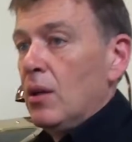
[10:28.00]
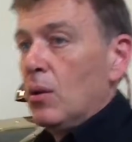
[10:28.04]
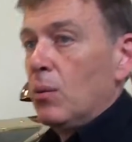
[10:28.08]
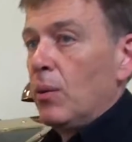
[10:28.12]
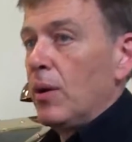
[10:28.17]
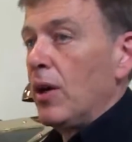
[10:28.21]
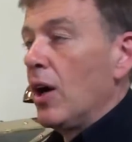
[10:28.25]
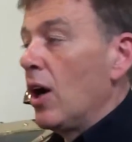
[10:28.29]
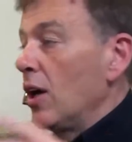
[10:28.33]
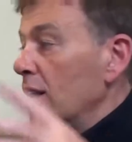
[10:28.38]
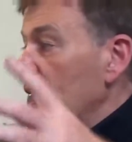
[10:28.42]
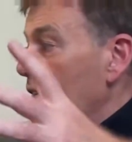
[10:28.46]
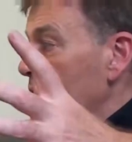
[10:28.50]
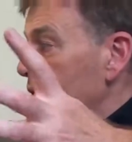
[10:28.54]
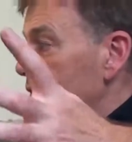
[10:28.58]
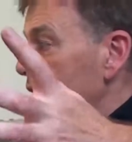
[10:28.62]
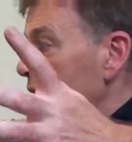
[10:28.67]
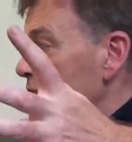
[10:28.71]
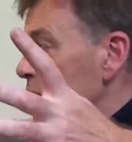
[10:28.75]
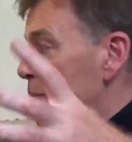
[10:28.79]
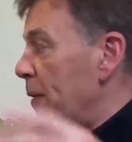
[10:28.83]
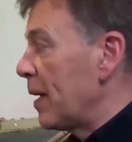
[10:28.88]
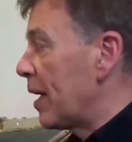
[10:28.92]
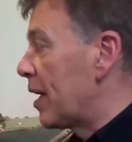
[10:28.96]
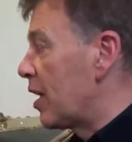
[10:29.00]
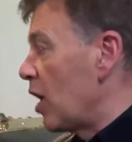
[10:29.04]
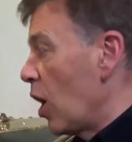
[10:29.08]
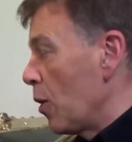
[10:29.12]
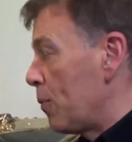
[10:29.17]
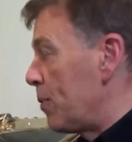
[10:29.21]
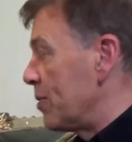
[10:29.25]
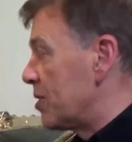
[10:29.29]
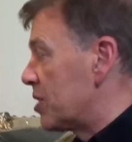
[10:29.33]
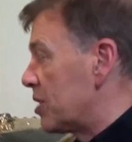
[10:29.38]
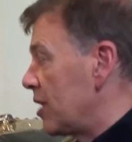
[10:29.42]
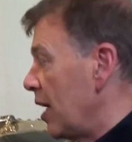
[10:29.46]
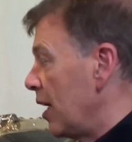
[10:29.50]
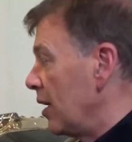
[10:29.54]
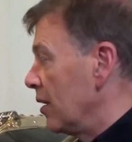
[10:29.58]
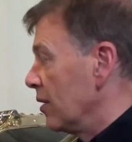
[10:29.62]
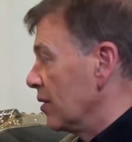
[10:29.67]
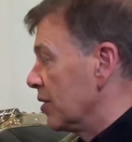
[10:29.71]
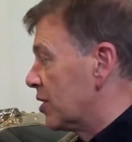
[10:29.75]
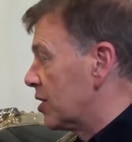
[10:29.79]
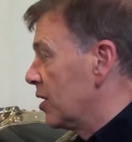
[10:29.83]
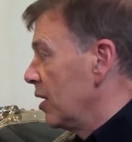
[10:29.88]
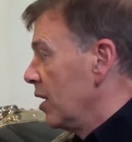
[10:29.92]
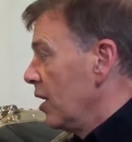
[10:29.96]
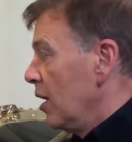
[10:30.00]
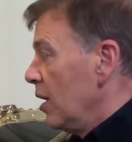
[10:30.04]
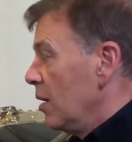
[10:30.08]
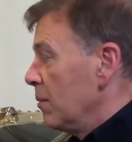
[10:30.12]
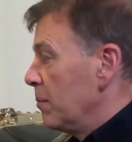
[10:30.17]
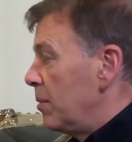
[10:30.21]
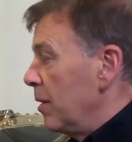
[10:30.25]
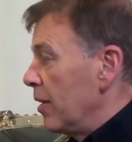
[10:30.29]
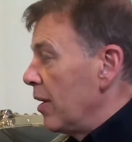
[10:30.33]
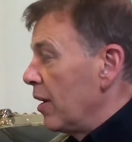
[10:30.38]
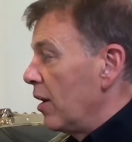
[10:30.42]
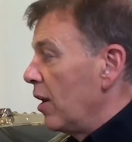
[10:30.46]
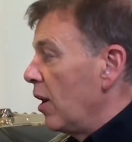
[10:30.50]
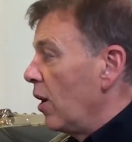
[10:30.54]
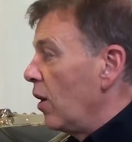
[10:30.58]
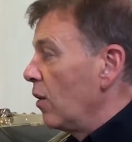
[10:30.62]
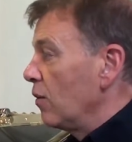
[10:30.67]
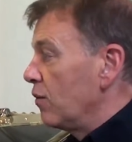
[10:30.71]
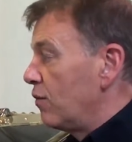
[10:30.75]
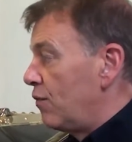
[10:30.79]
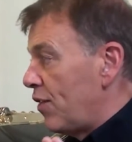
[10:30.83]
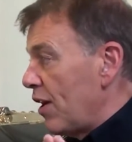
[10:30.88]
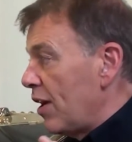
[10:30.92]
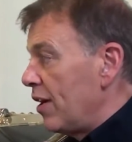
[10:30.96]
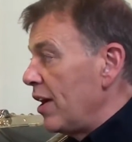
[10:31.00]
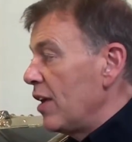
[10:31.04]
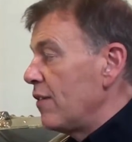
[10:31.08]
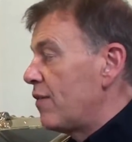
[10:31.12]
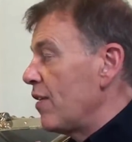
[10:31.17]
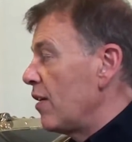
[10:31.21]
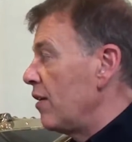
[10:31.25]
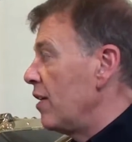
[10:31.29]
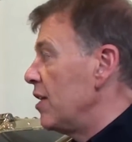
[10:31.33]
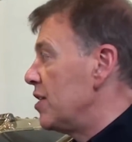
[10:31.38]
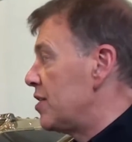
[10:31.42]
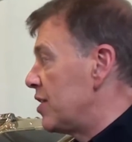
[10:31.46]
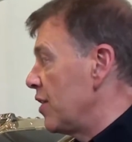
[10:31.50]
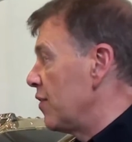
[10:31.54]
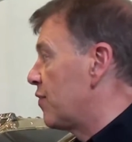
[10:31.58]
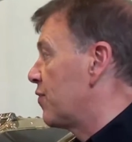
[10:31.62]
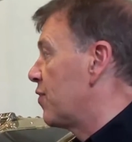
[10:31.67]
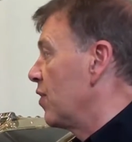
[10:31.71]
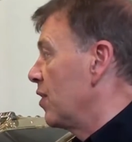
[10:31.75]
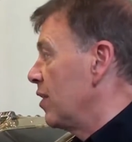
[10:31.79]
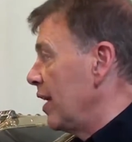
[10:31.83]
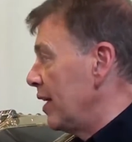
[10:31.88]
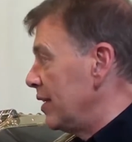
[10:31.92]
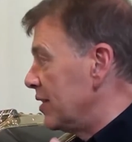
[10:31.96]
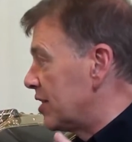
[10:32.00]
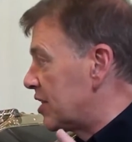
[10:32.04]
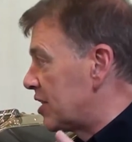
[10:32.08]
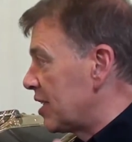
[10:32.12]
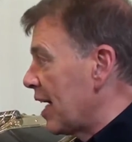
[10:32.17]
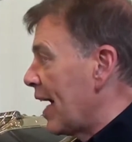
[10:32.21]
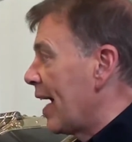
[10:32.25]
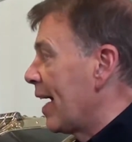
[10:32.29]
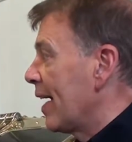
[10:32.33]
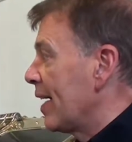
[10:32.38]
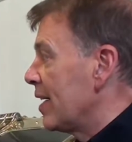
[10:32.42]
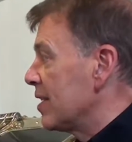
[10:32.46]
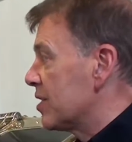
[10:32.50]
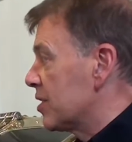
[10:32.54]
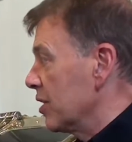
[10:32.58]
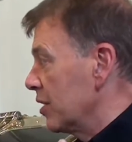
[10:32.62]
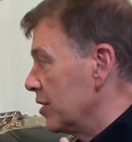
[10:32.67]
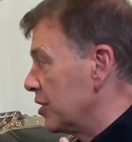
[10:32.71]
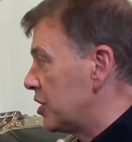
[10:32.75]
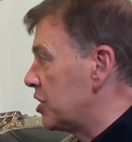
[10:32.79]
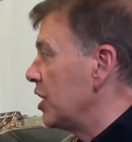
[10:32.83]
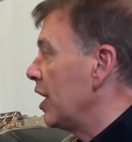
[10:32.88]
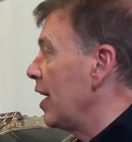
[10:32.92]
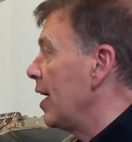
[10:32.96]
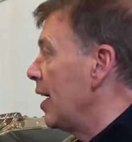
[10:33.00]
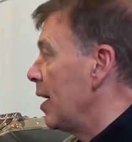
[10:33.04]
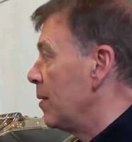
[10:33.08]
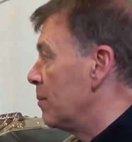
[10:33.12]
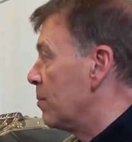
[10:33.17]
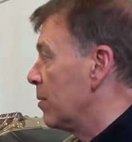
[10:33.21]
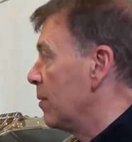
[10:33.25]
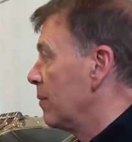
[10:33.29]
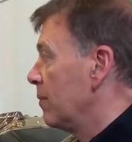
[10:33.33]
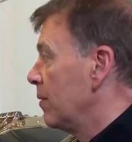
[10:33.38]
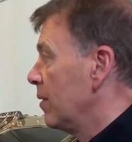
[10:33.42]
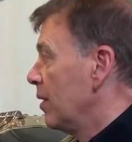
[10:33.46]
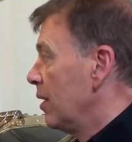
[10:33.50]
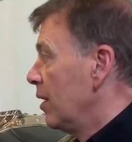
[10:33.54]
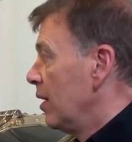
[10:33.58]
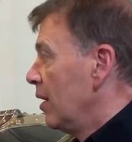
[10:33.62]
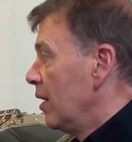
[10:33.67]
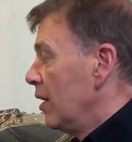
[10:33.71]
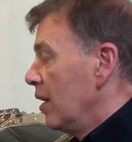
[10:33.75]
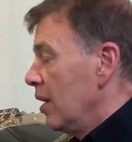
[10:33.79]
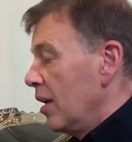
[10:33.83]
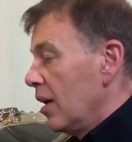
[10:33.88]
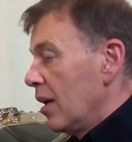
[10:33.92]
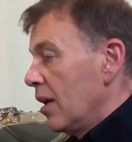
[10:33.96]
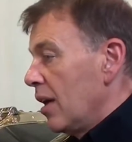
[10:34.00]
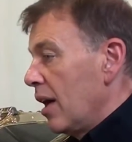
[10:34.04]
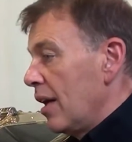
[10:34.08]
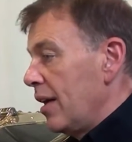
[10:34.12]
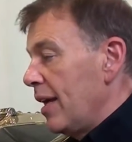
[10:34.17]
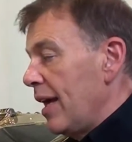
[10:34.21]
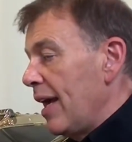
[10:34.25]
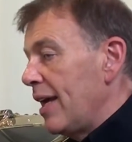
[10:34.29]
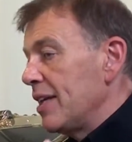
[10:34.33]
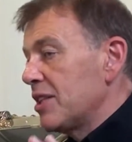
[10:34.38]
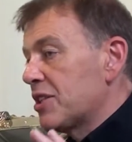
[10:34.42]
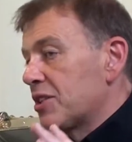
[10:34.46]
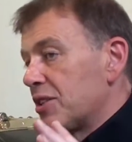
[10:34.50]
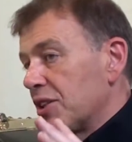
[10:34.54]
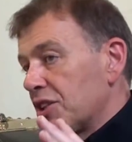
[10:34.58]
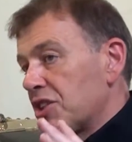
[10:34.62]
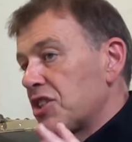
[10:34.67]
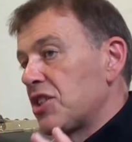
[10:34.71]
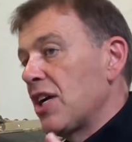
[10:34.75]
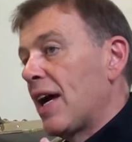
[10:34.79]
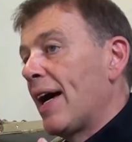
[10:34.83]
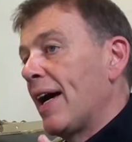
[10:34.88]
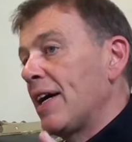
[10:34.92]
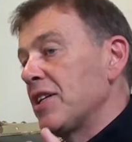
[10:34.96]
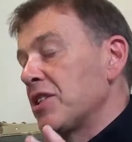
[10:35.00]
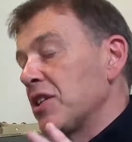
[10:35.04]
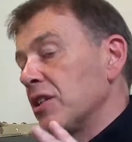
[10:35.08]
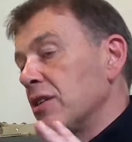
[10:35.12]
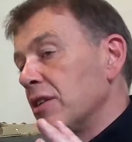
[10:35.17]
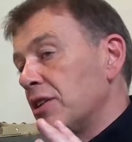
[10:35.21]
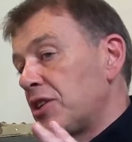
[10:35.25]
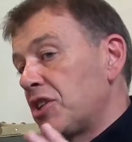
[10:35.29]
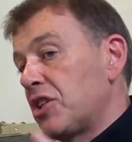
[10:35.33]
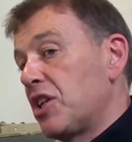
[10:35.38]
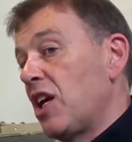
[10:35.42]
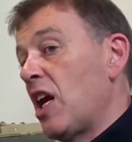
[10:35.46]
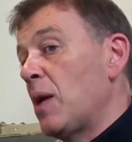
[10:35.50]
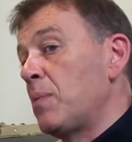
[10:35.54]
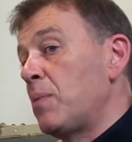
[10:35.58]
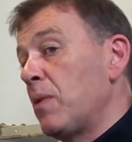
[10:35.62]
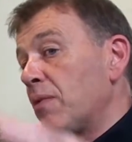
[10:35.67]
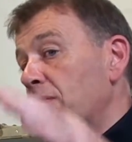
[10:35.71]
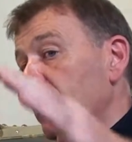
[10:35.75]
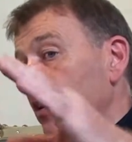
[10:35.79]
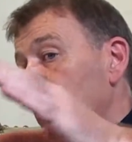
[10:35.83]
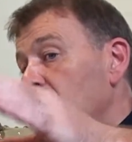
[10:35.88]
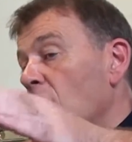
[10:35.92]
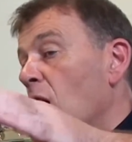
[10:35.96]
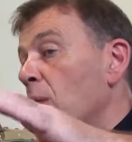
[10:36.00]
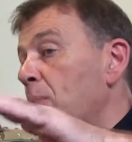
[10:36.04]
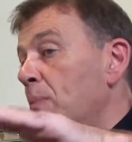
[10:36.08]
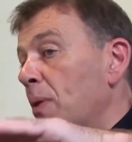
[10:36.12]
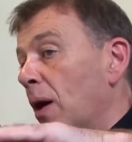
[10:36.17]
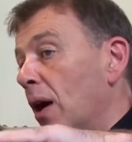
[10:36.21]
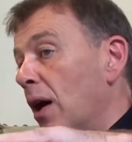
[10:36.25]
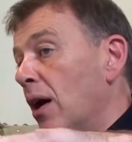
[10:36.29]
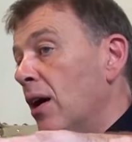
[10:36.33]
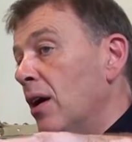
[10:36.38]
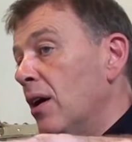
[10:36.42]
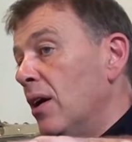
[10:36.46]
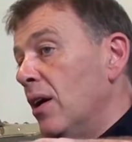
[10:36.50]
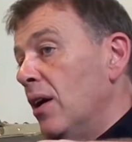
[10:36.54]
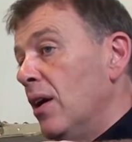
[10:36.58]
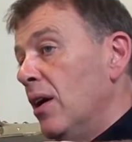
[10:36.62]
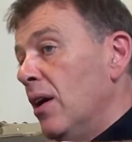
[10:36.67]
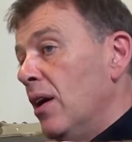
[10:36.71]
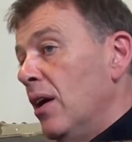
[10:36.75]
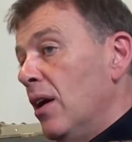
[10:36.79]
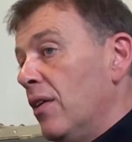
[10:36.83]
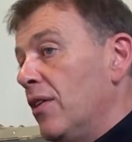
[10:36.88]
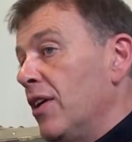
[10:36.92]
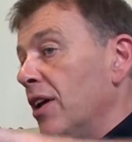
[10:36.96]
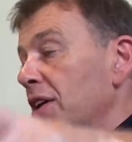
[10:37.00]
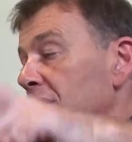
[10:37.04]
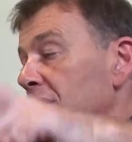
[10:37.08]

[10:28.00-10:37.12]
We We all have these big copper stills, but they're all very, very different in size and shape. And it is the size and the shape of the copper that